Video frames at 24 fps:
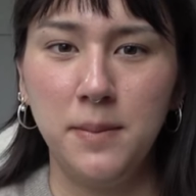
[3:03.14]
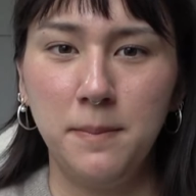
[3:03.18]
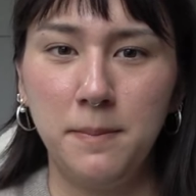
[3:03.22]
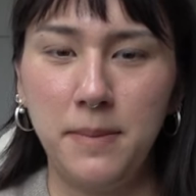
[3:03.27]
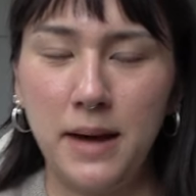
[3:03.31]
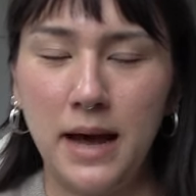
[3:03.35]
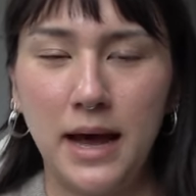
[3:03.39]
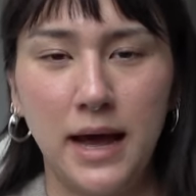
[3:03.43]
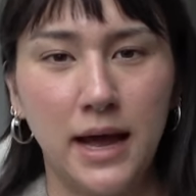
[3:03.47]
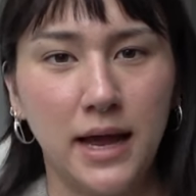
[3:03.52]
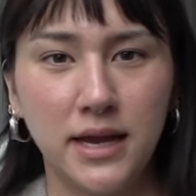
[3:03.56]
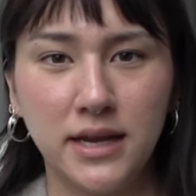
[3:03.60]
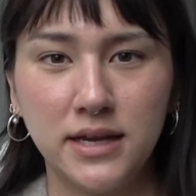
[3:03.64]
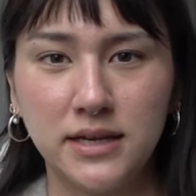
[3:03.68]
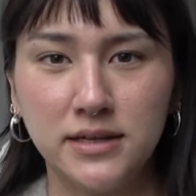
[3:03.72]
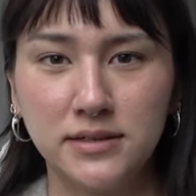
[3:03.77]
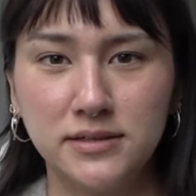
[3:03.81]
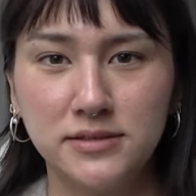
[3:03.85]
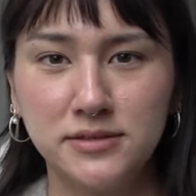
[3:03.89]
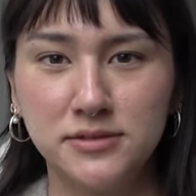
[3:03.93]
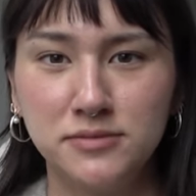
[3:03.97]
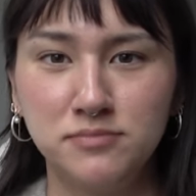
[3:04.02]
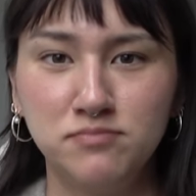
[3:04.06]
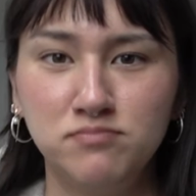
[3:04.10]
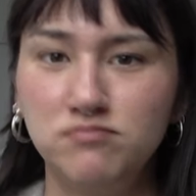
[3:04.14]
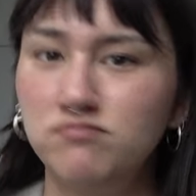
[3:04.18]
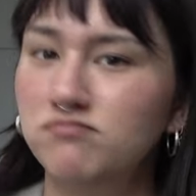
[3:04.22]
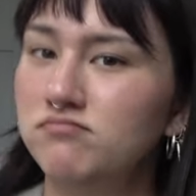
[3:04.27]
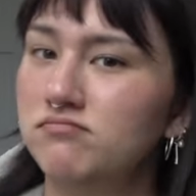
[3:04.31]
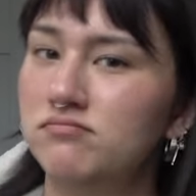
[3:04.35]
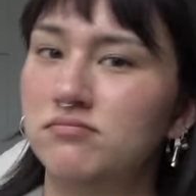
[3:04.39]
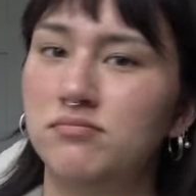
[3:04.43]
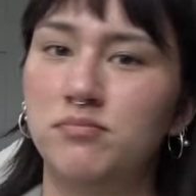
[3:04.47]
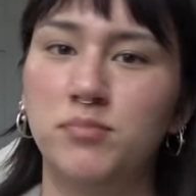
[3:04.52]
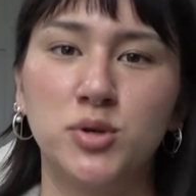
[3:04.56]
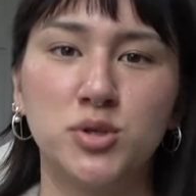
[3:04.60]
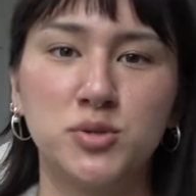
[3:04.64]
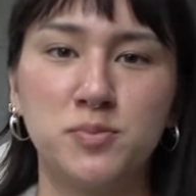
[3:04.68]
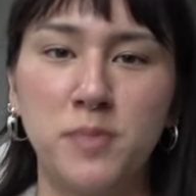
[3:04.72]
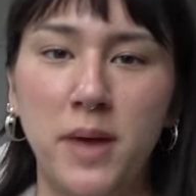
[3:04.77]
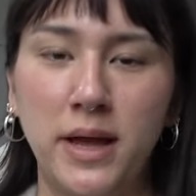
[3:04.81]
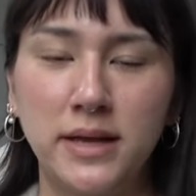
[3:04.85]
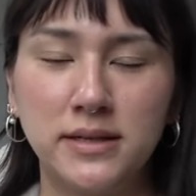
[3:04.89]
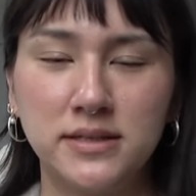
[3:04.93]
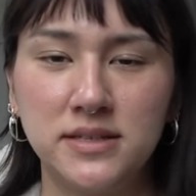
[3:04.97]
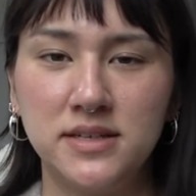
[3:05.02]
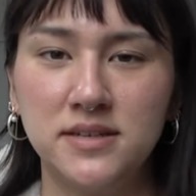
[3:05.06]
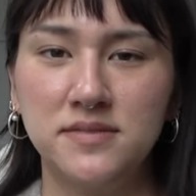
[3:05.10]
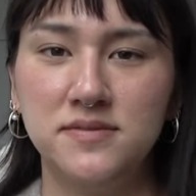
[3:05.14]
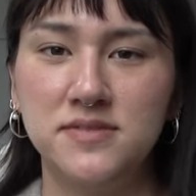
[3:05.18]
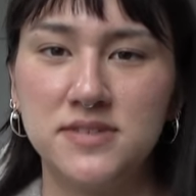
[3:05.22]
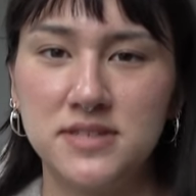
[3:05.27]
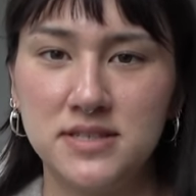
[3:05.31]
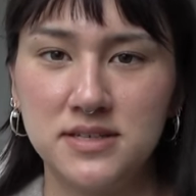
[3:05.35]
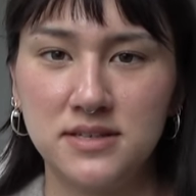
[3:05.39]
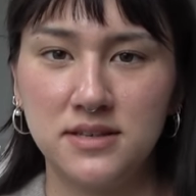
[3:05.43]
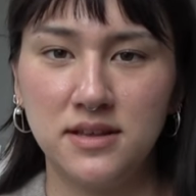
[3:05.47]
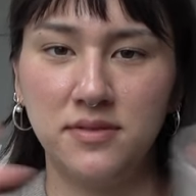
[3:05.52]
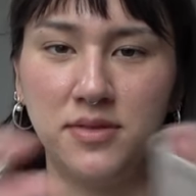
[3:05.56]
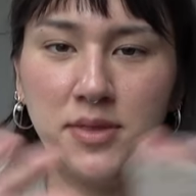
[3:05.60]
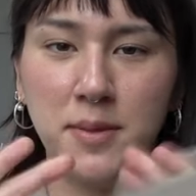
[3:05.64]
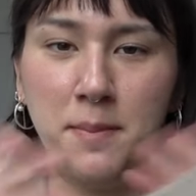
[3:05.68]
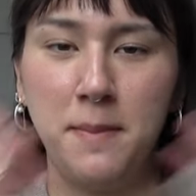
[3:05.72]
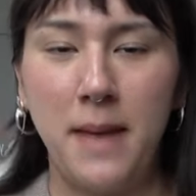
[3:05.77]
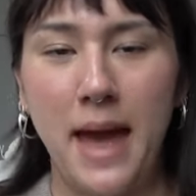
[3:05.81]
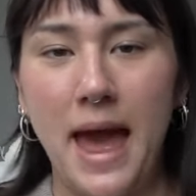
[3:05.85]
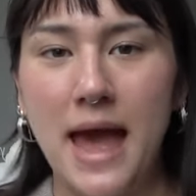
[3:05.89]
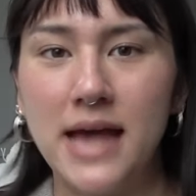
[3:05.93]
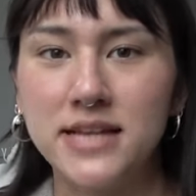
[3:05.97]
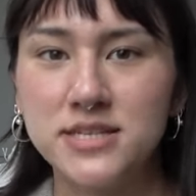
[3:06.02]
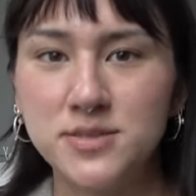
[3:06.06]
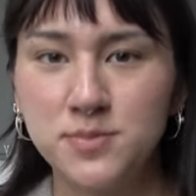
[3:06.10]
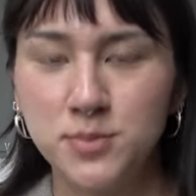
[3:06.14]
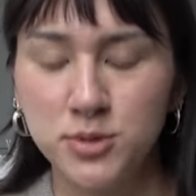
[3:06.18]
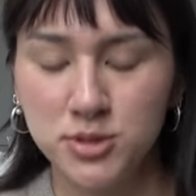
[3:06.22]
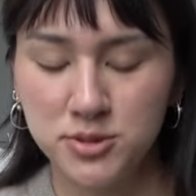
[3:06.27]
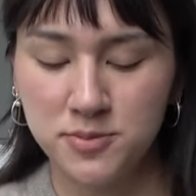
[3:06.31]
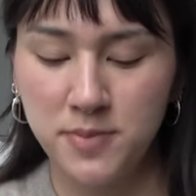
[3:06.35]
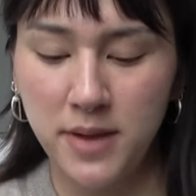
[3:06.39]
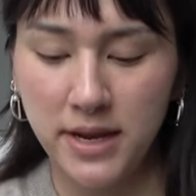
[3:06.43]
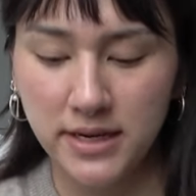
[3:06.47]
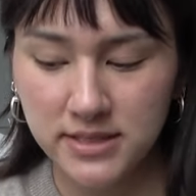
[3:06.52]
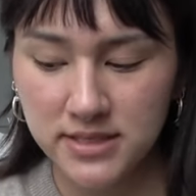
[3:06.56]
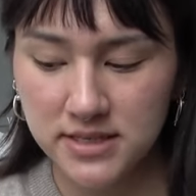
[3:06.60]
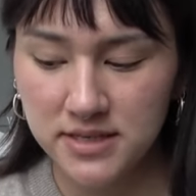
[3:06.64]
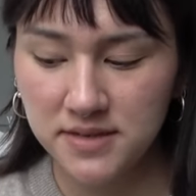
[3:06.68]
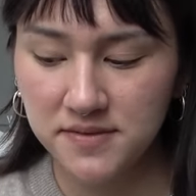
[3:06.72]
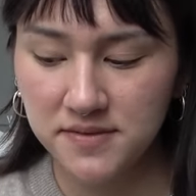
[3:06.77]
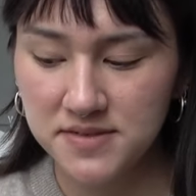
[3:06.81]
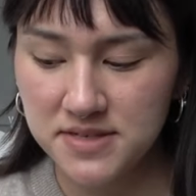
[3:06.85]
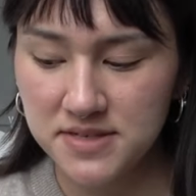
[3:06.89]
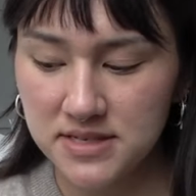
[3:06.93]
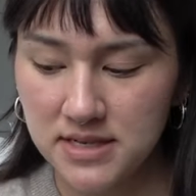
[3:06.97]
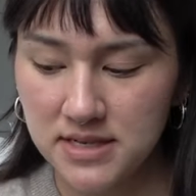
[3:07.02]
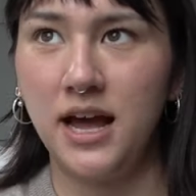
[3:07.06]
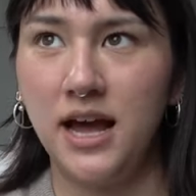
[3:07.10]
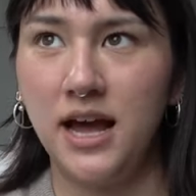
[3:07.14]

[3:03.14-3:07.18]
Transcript: by perspectives, the mass perspectives.